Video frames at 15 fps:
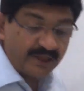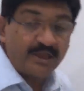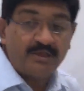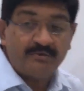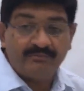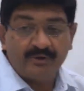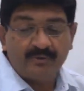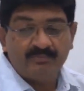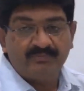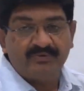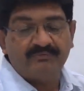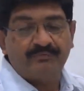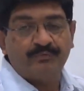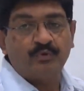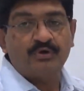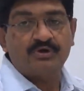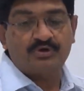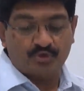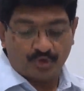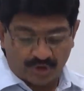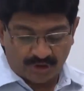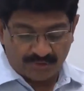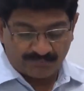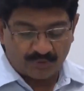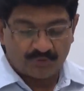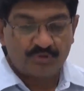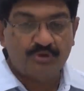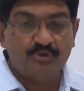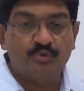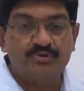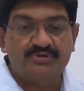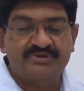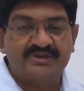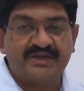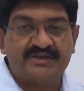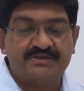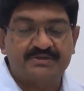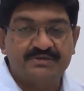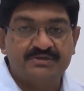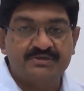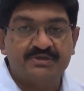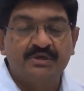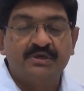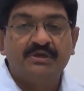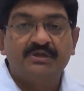even before talking about those sections,